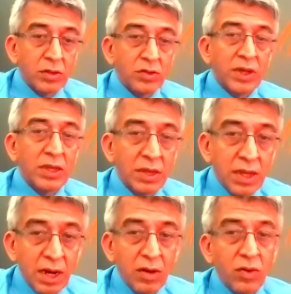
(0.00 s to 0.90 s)
So I think
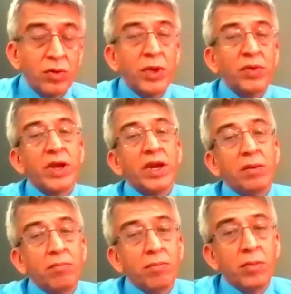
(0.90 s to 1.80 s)
there are going to be
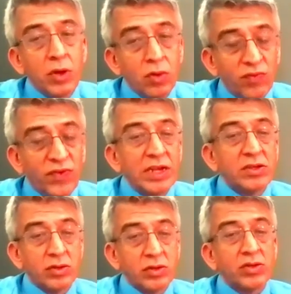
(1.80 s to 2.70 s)
very new
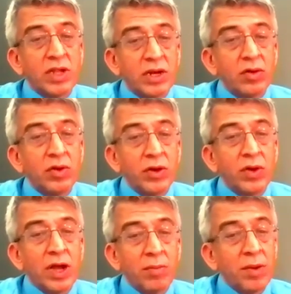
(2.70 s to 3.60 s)
fields also that are going
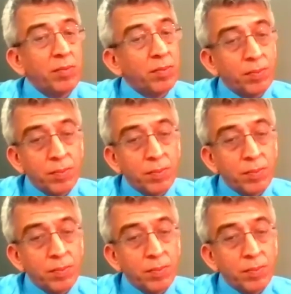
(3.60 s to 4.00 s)
to come up,